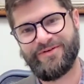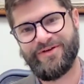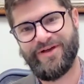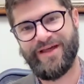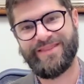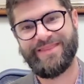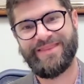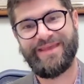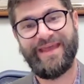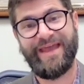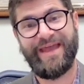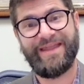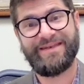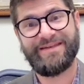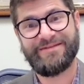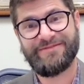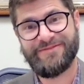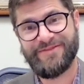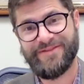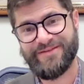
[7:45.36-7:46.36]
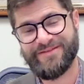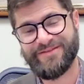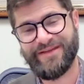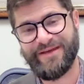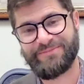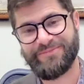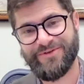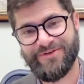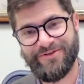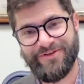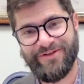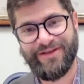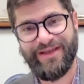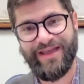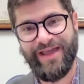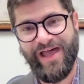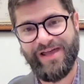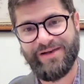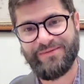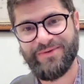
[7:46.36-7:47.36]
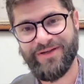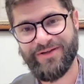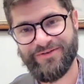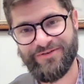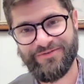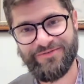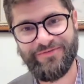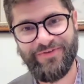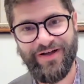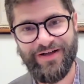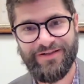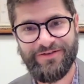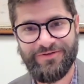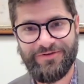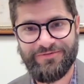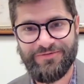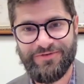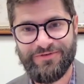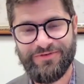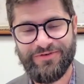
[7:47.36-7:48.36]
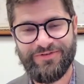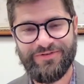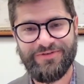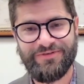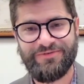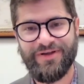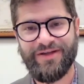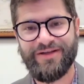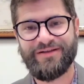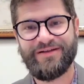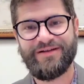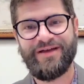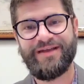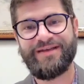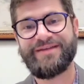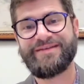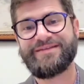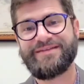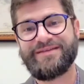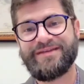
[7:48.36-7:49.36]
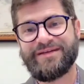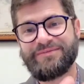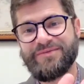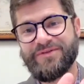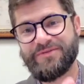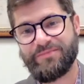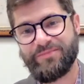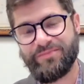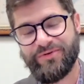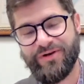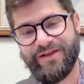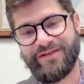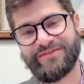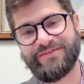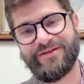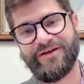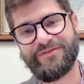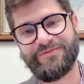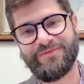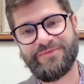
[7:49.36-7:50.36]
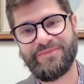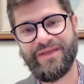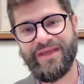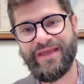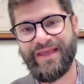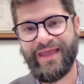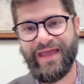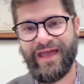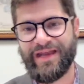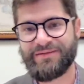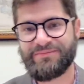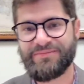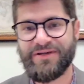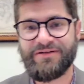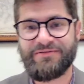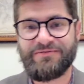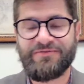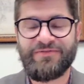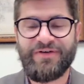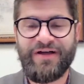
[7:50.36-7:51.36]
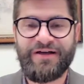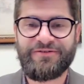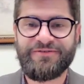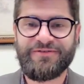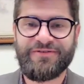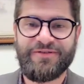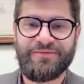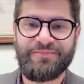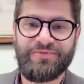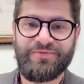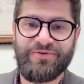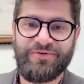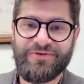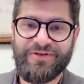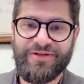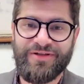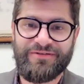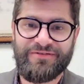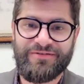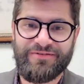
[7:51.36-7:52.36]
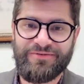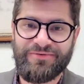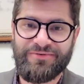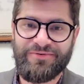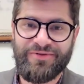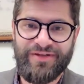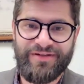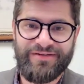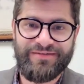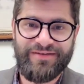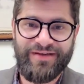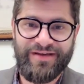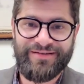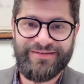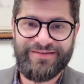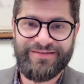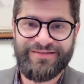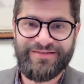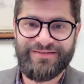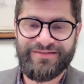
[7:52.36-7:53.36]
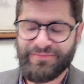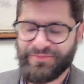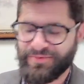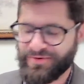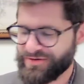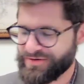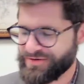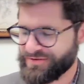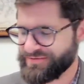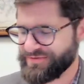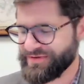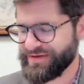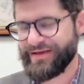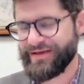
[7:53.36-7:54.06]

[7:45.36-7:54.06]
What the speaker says: at the end of the skeptical academy under Philo of Larissa, right? And Nicodemus breaks off from the academy and founds the Pyrrhonian school that Sextus is a part of.